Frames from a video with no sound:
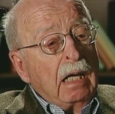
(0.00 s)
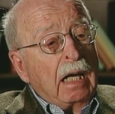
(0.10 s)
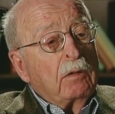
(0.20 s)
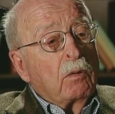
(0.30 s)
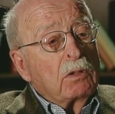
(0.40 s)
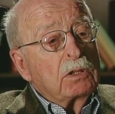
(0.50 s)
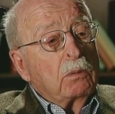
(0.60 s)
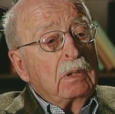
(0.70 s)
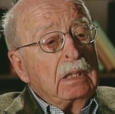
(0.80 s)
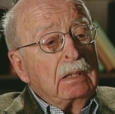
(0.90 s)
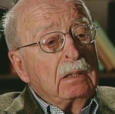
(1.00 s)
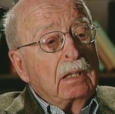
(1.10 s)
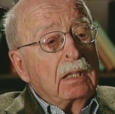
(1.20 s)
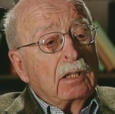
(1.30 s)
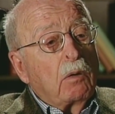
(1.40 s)
and also
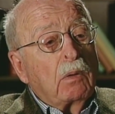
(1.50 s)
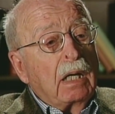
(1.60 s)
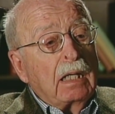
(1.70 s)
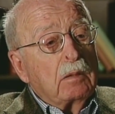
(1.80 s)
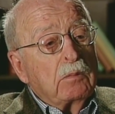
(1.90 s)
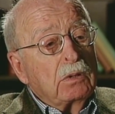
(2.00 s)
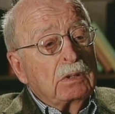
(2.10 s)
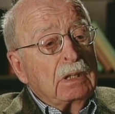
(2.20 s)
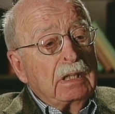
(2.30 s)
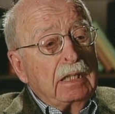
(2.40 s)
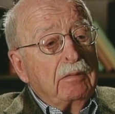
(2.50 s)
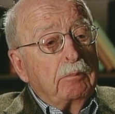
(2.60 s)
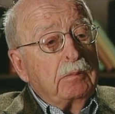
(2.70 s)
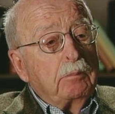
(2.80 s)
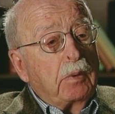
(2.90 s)
in, in lower animals, in the
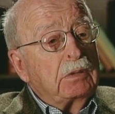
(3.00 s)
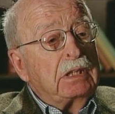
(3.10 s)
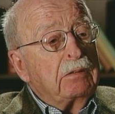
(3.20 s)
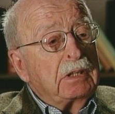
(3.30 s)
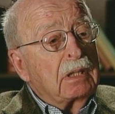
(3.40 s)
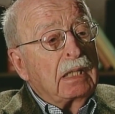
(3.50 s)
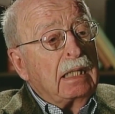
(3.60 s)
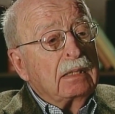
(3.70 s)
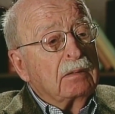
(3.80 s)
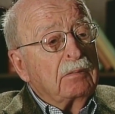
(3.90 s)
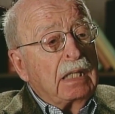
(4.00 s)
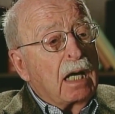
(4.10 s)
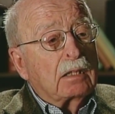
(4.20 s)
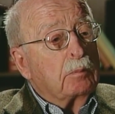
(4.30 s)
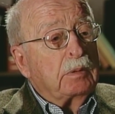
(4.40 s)
posterior glands of the
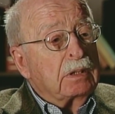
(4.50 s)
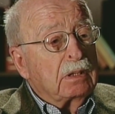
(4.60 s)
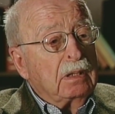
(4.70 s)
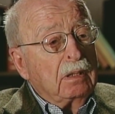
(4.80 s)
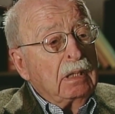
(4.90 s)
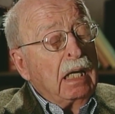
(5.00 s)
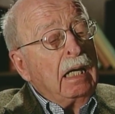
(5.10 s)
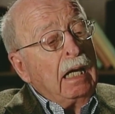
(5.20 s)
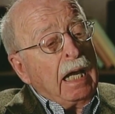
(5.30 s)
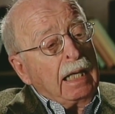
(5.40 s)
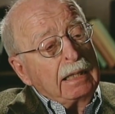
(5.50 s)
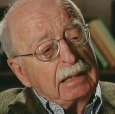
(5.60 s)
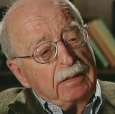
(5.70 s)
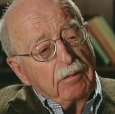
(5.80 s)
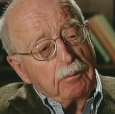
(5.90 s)
octopus. And, and
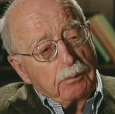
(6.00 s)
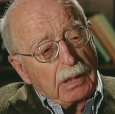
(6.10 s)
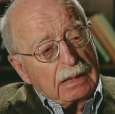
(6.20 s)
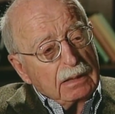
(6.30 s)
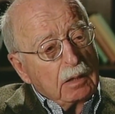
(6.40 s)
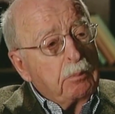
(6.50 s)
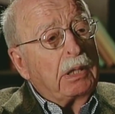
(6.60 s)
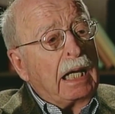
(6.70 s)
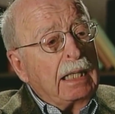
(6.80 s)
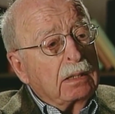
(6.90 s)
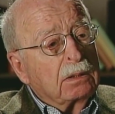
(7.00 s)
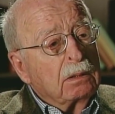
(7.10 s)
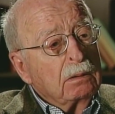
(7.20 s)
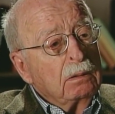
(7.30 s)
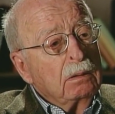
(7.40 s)
it's even present in
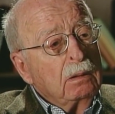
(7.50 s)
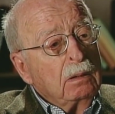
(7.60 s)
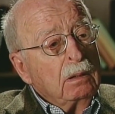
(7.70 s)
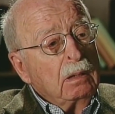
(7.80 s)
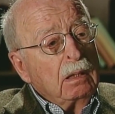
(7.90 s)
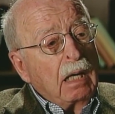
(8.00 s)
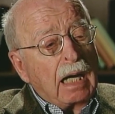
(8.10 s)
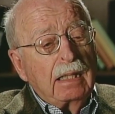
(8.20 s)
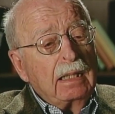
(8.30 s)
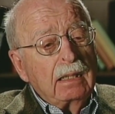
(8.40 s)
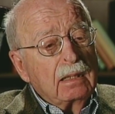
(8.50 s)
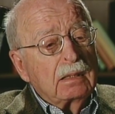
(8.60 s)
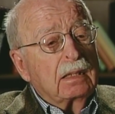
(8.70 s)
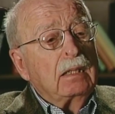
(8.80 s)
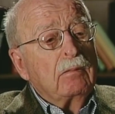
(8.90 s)
plants, I think, in the
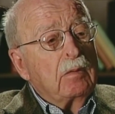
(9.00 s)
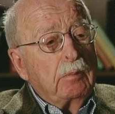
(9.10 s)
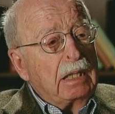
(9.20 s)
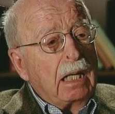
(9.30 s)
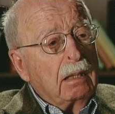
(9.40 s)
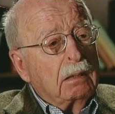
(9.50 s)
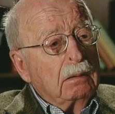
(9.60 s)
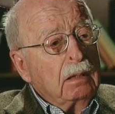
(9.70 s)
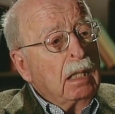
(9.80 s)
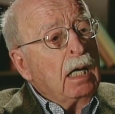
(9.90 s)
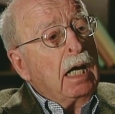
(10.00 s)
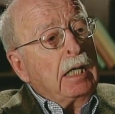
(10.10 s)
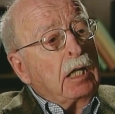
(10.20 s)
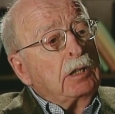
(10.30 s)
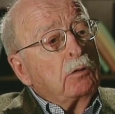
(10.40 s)
skin of the banana.
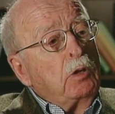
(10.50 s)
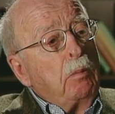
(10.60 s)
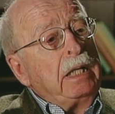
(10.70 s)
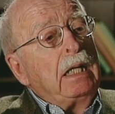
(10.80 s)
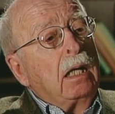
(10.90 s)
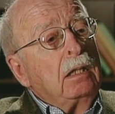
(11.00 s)
So nobody